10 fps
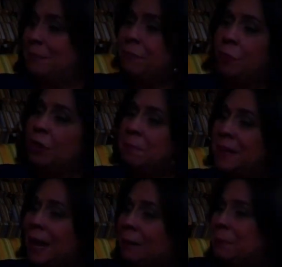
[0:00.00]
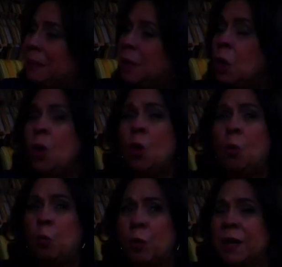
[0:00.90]
before me had been
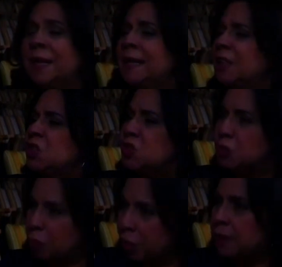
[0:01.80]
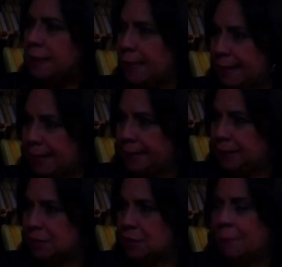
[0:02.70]
working and struggling
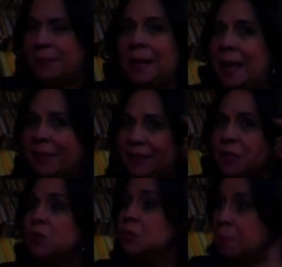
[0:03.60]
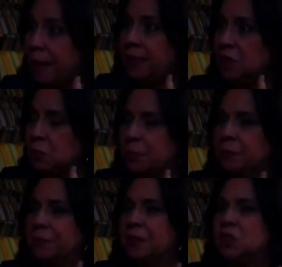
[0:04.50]
against. Mm -hmm. I mm-hmm. mean, this was my
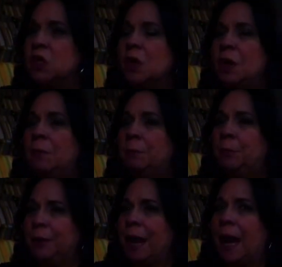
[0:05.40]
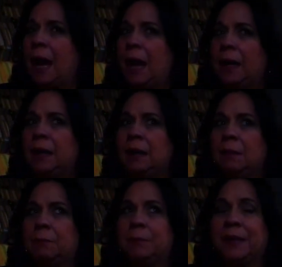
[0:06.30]
experience, but I
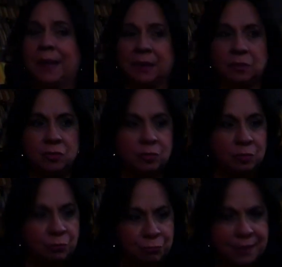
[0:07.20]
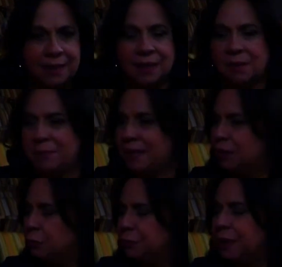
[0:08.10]
began to read, I
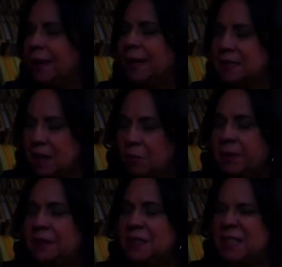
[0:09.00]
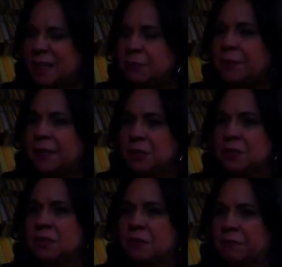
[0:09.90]
began to realize how many
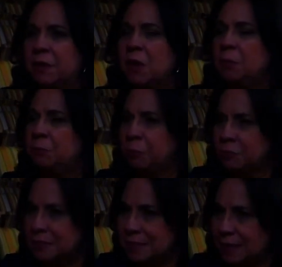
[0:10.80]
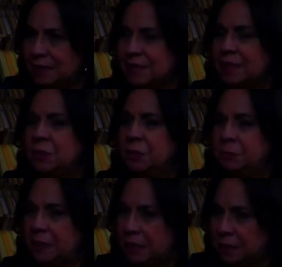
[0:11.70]
generations of Bronxites and New
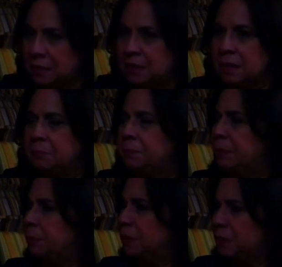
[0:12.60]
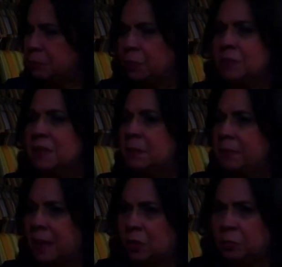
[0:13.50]
Yorkers and people in the Bronx and the
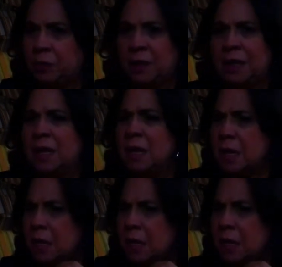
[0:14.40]
black community